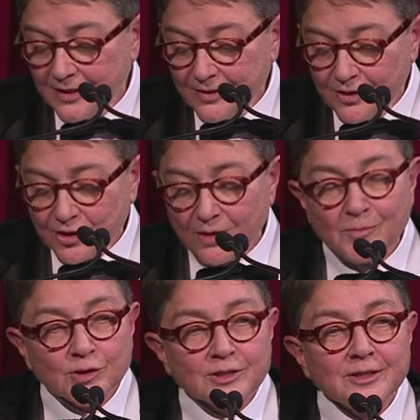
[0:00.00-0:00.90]
These are
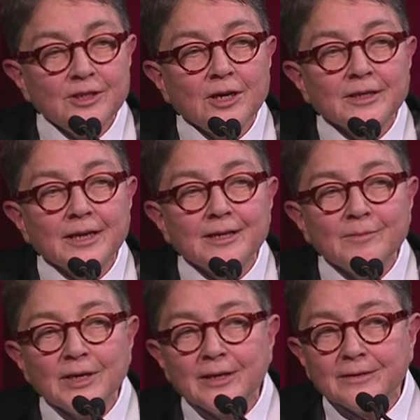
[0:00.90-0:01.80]
mostly young gay
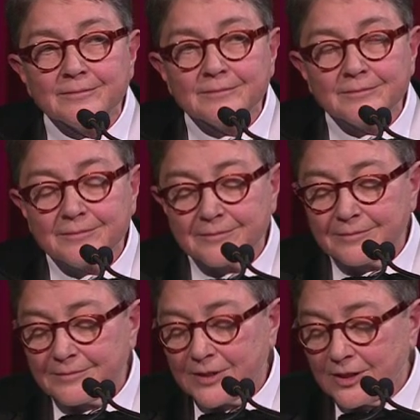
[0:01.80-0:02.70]
men.
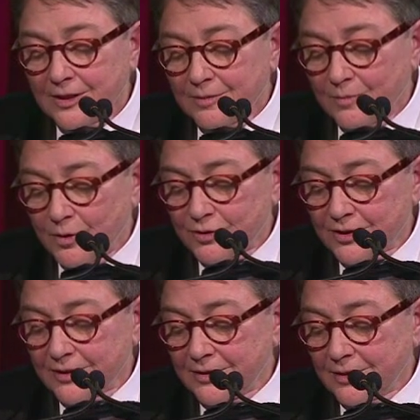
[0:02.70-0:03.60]

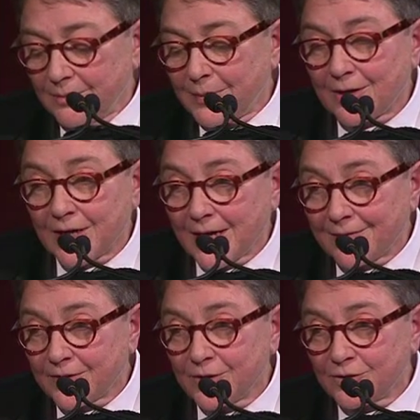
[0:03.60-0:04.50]
Mostly, about half
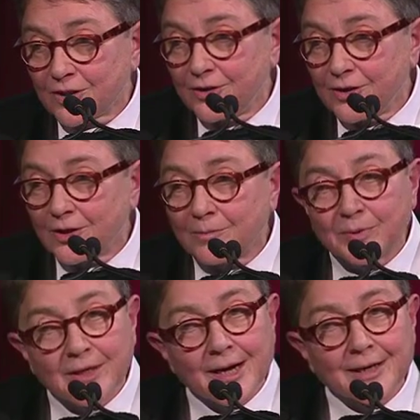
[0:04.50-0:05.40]
of those are young
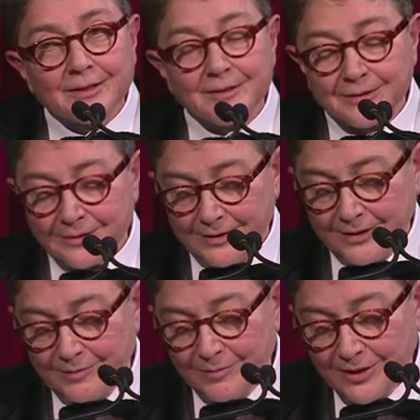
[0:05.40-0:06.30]
black gay
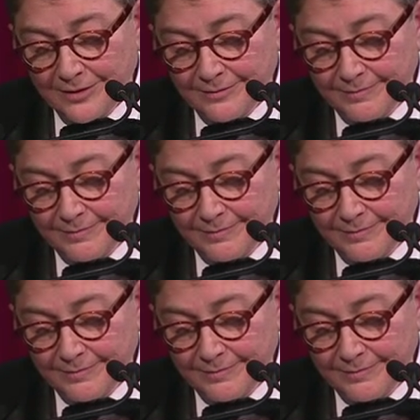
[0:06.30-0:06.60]
men.